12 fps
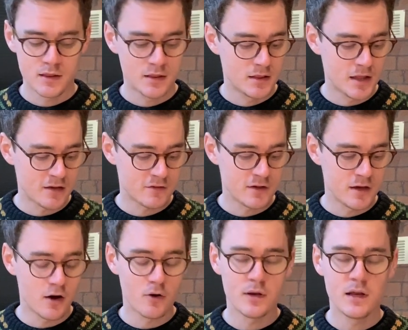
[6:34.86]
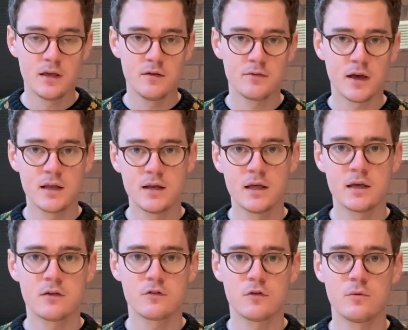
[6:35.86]
That's it. I'll leave a
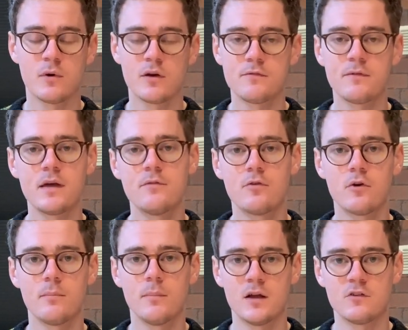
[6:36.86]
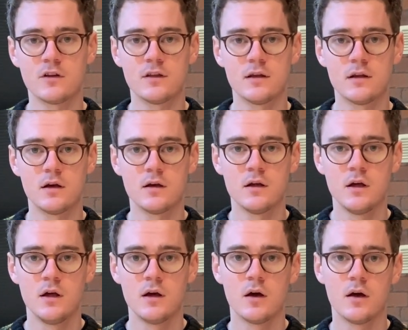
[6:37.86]
link to my favorite magic dealer
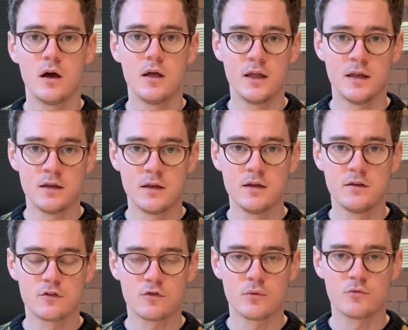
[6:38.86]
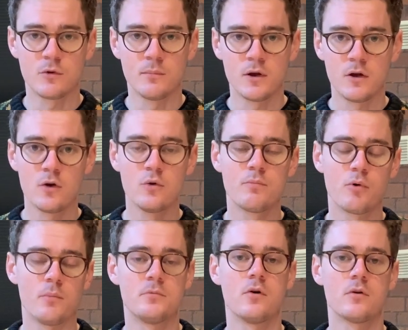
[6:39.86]
in the description below,
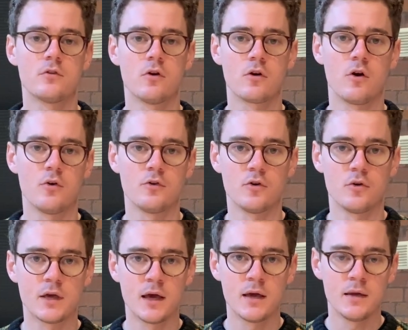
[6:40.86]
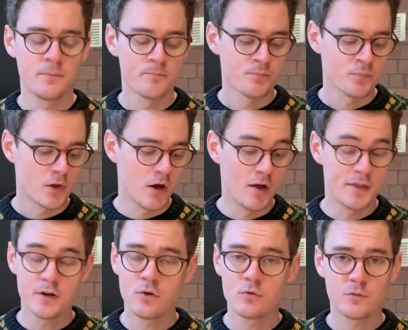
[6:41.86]
propdog.co.uk.
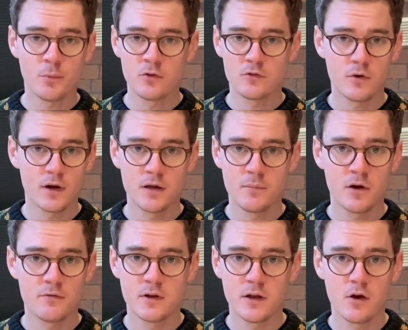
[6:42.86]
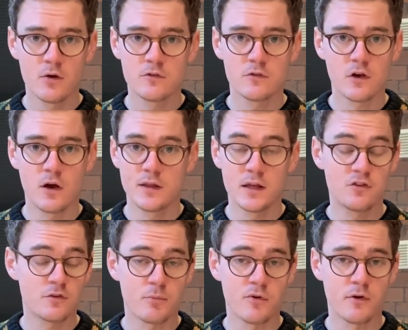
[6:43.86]
They don't sponsor any of my videos. They
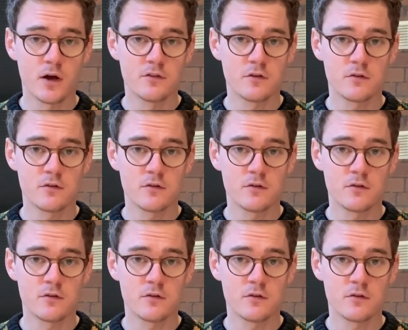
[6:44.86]
just provide